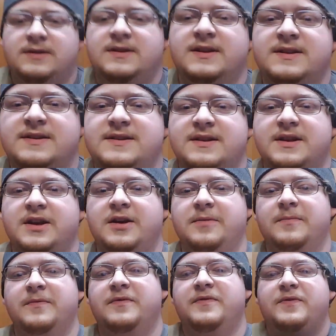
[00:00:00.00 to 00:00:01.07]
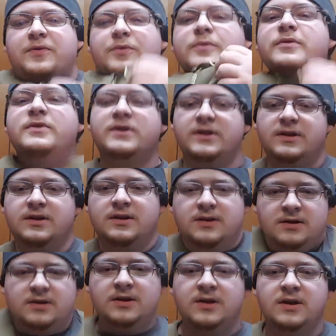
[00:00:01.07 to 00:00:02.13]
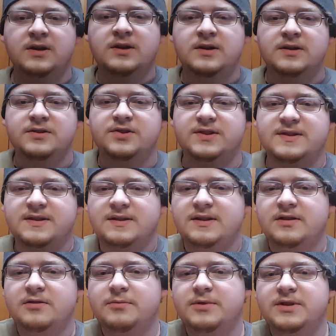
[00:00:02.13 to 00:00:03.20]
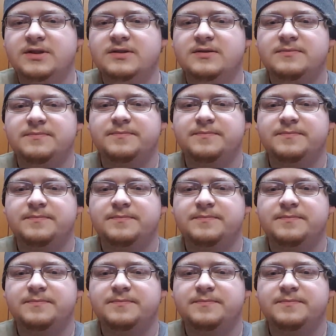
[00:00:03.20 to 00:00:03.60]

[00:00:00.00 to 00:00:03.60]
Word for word: tends to come forward just a little bit.